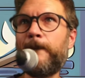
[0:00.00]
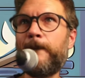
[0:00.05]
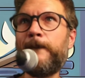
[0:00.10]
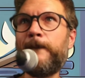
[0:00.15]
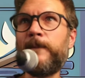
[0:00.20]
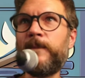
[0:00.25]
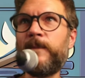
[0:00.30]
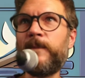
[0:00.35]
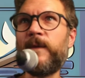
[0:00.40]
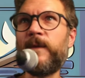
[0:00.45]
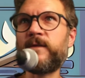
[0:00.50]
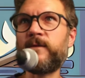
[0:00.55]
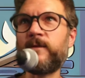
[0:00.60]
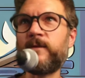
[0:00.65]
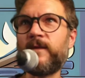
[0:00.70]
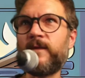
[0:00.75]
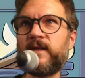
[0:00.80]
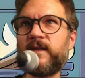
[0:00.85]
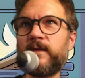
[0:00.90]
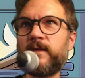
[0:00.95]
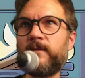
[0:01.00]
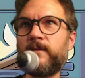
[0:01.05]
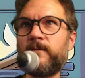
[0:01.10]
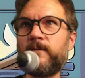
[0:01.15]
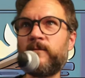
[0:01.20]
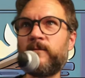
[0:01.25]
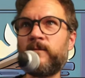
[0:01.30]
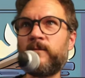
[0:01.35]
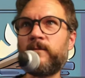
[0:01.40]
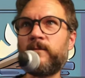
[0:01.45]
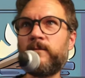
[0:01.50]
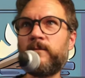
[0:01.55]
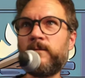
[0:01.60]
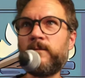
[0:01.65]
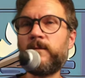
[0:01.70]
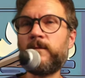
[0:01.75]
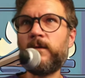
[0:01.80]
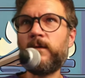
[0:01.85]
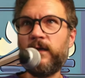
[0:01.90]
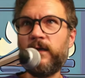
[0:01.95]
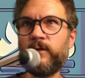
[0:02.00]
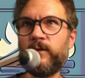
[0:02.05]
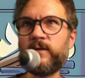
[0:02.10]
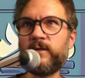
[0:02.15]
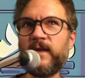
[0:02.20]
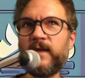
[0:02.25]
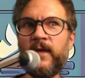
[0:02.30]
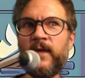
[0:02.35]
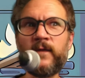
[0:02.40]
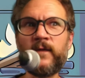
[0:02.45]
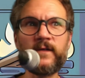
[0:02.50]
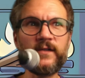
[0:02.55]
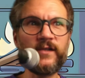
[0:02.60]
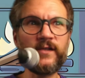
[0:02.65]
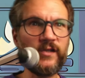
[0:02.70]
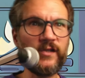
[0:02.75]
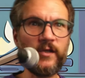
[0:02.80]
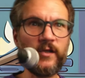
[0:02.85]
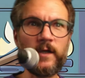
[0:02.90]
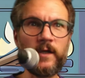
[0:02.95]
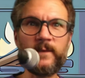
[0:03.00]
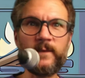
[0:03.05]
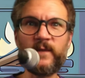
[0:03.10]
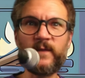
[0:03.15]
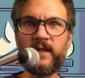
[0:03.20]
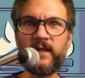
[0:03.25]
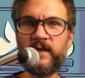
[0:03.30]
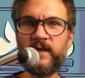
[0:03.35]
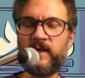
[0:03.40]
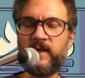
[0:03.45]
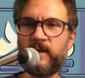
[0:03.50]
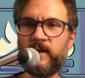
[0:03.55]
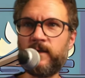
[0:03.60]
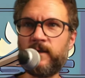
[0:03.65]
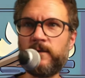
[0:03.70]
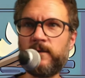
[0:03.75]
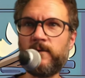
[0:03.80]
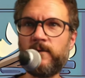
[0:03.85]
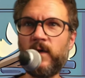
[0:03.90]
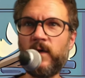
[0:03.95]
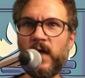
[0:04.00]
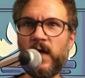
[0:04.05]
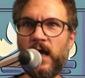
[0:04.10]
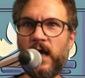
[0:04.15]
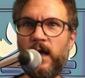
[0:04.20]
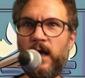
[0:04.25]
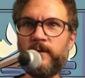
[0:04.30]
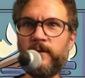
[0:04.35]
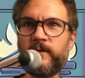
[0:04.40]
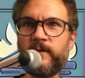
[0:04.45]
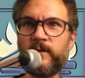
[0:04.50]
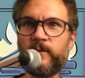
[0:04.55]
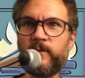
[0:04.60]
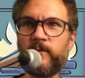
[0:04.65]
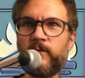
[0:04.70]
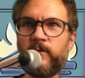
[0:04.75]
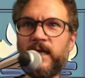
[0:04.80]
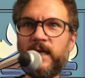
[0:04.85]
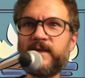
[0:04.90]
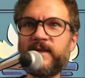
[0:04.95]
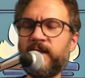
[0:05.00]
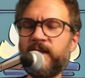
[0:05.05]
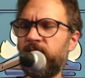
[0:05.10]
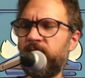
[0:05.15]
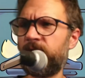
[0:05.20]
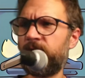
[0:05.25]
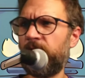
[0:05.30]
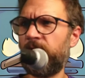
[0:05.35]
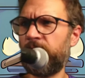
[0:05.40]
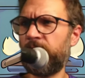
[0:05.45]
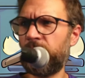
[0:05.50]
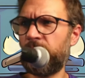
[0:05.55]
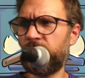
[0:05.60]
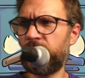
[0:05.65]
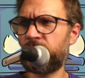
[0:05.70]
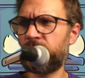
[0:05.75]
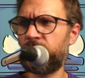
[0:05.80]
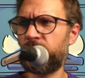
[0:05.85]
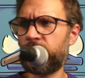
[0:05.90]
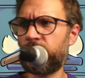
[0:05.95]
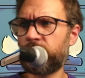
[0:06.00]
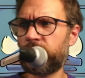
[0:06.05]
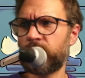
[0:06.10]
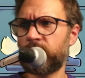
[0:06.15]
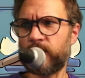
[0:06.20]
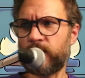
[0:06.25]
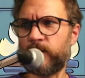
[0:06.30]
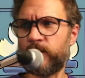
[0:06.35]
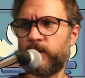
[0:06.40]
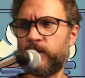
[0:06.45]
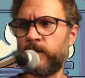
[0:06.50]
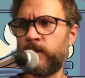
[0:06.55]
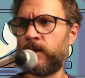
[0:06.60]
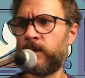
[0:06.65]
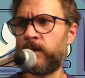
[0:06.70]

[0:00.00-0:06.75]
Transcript: this this using the sharpness of the resonance, I guess, to